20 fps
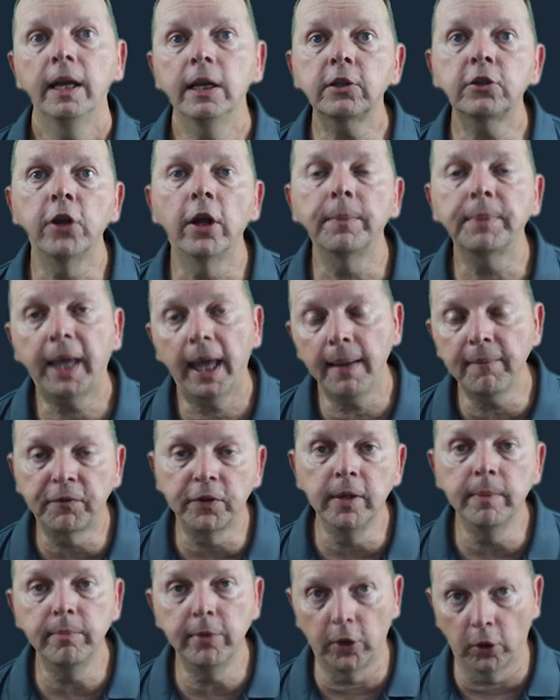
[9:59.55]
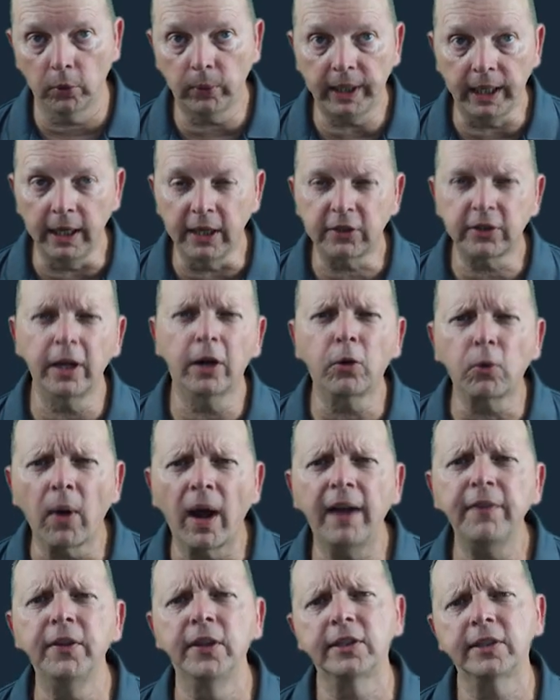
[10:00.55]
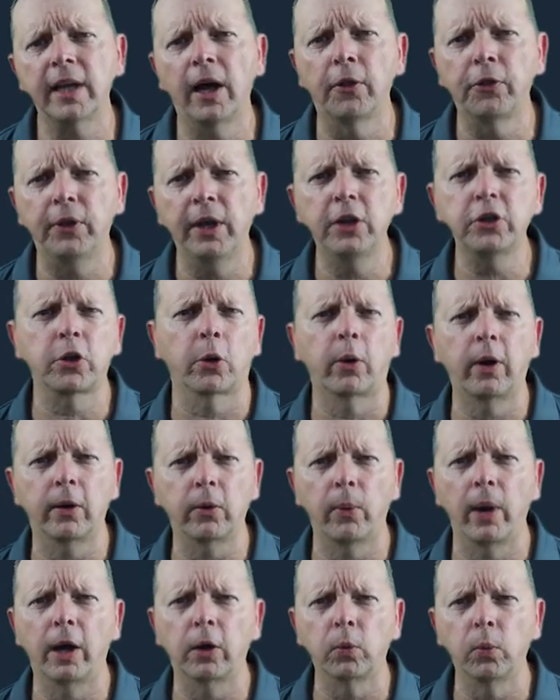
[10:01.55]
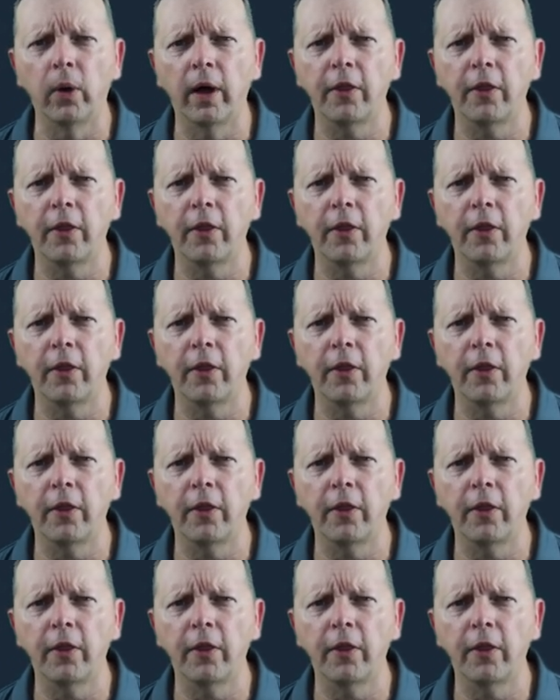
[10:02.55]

Islam came from the Middle East and arrived in South Asia around